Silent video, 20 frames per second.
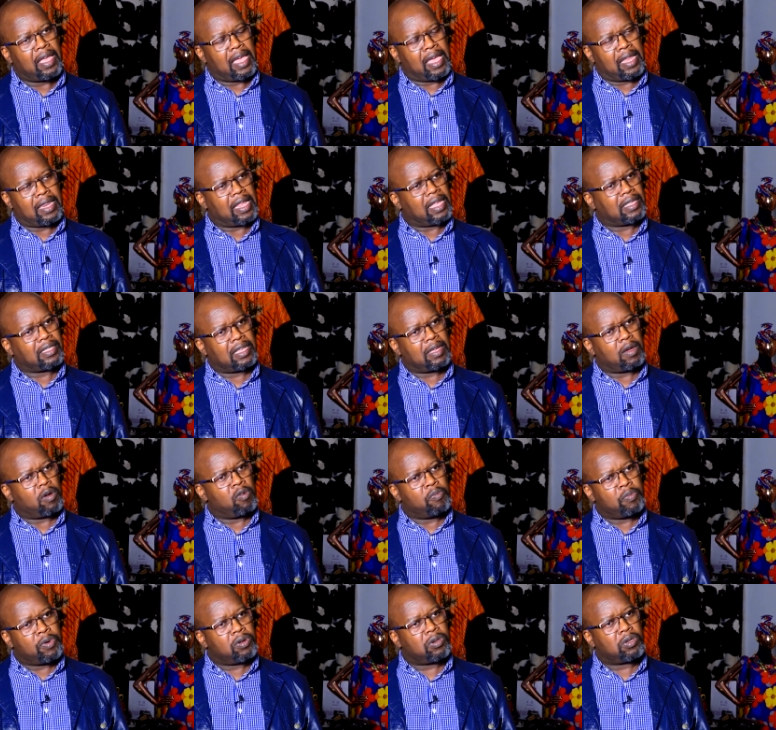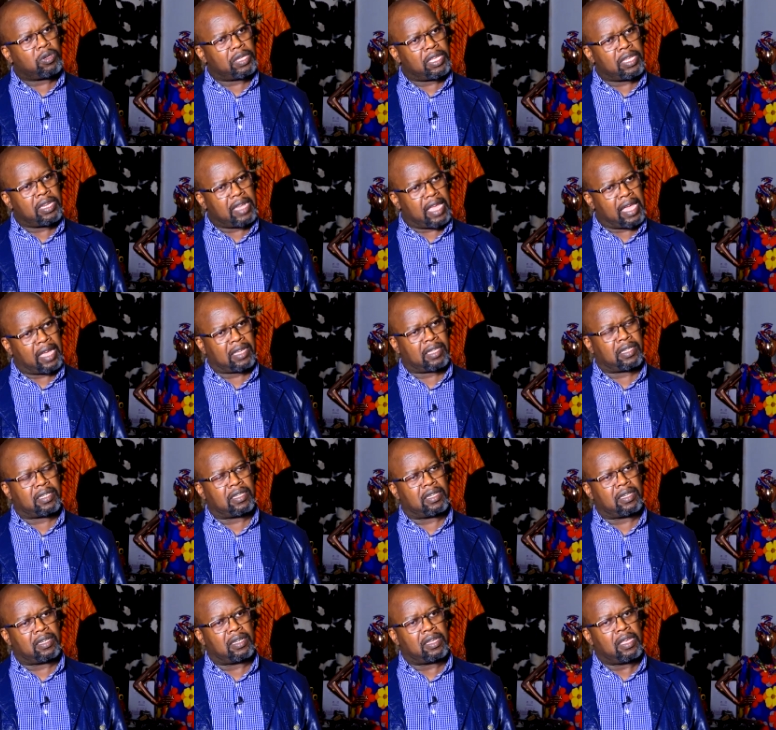And that's the Ubuntu in
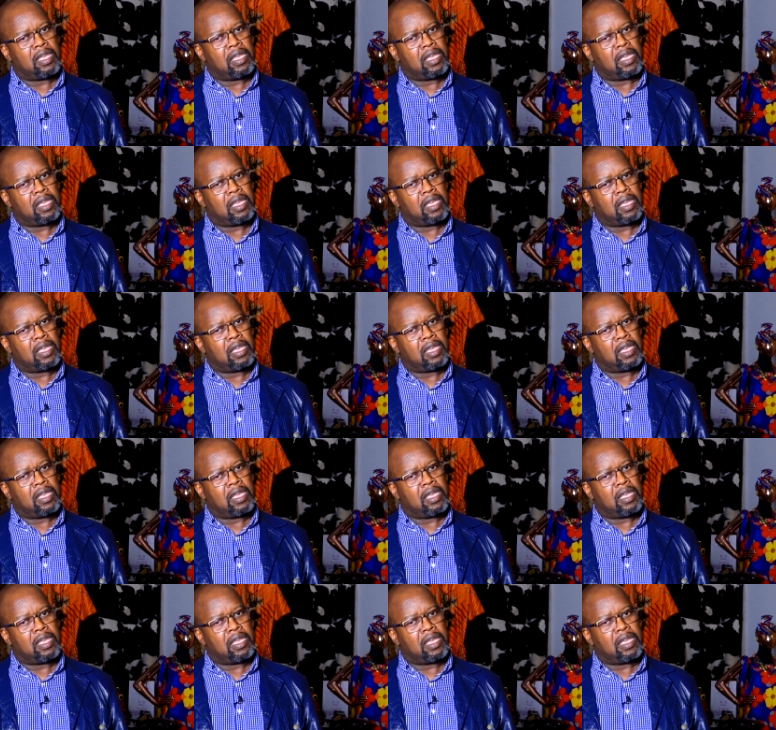action.